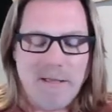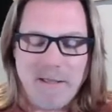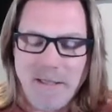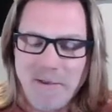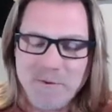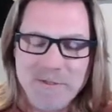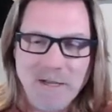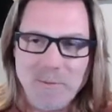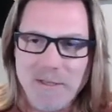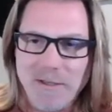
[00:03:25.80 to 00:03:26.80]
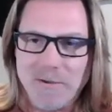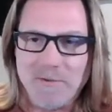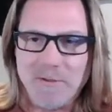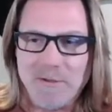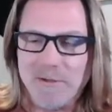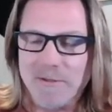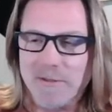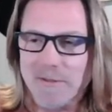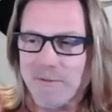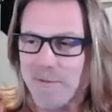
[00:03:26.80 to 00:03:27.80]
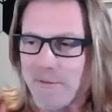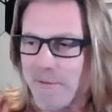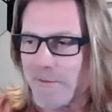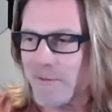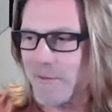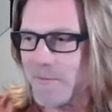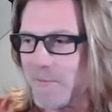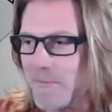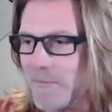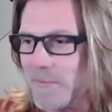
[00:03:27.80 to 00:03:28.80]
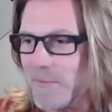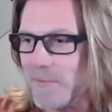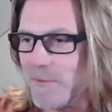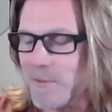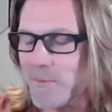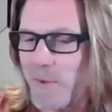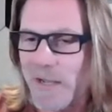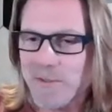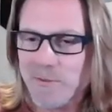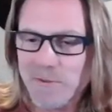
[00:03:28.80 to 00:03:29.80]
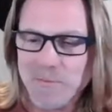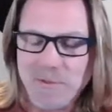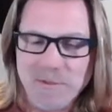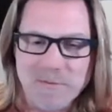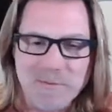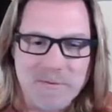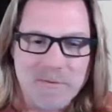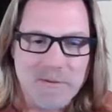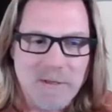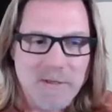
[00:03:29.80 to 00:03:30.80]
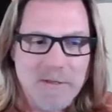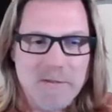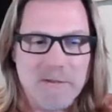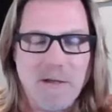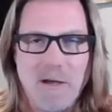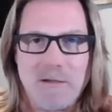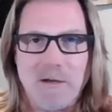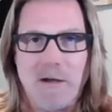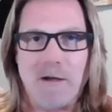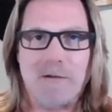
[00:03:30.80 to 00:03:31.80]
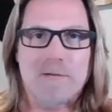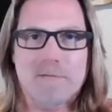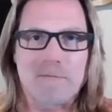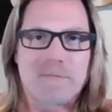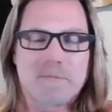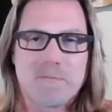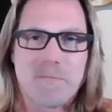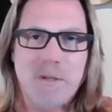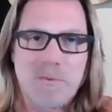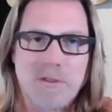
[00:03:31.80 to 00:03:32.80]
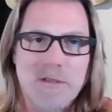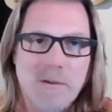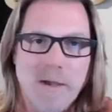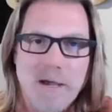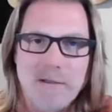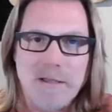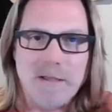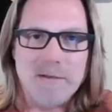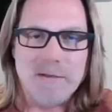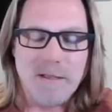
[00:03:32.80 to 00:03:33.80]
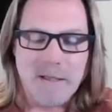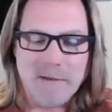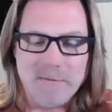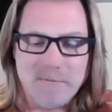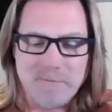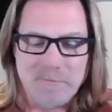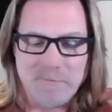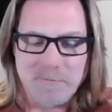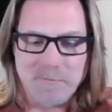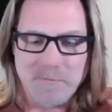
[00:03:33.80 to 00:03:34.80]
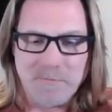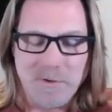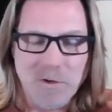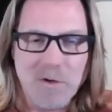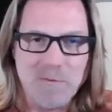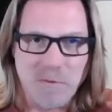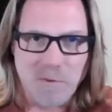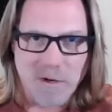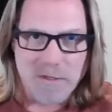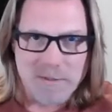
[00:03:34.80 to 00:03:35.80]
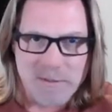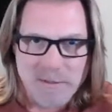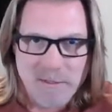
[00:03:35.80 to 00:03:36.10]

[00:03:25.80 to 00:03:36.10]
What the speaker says: every time we go there's the spice group, the cock and hog people that come out and cook for us